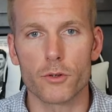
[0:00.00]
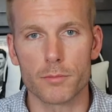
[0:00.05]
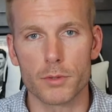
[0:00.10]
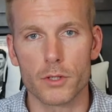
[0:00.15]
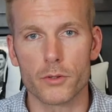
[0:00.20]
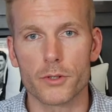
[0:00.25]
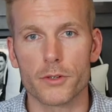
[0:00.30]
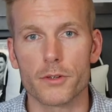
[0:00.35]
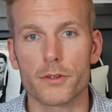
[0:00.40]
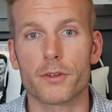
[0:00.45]
or
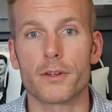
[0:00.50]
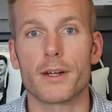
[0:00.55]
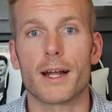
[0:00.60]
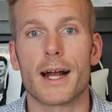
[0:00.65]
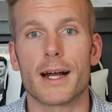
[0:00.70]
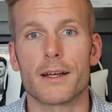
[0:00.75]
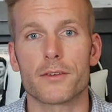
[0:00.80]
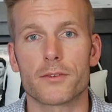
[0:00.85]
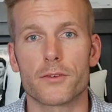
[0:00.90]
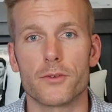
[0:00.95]
broker is going to
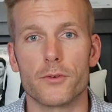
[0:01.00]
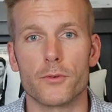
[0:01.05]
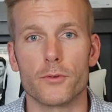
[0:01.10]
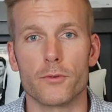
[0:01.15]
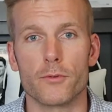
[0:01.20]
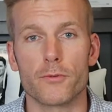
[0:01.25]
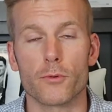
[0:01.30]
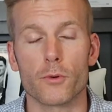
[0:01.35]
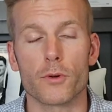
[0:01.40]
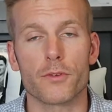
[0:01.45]
ask
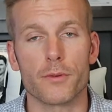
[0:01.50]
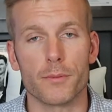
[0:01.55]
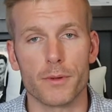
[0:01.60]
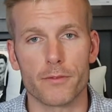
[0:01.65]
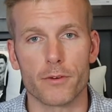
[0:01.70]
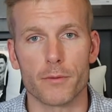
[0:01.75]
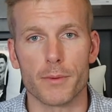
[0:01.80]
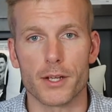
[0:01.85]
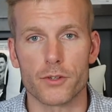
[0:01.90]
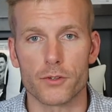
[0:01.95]
you for some
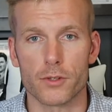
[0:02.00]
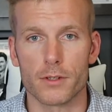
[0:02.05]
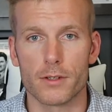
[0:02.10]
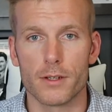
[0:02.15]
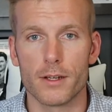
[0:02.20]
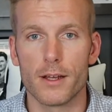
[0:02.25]
information.